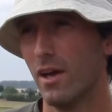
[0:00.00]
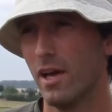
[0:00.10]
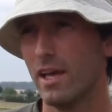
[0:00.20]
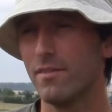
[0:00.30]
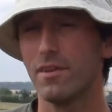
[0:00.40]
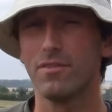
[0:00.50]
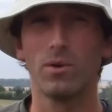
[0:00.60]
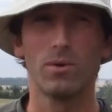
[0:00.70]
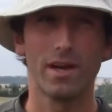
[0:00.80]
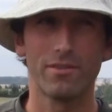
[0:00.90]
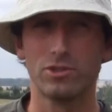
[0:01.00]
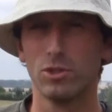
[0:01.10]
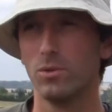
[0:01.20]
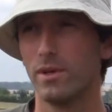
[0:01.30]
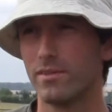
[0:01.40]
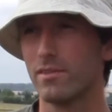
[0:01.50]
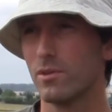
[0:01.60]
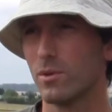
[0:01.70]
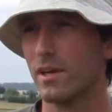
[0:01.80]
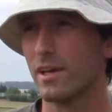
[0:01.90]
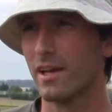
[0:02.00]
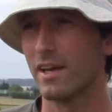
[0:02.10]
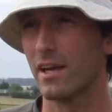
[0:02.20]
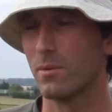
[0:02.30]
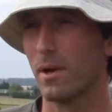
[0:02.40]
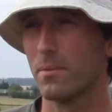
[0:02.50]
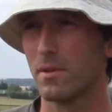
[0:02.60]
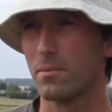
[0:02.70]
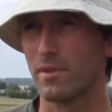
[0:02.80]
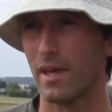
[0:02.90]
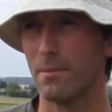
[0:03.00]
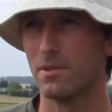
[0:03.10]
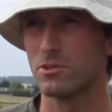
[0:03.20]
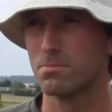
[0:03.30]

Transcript: Even if you only have 2, you can kind of get away with it with cabbage.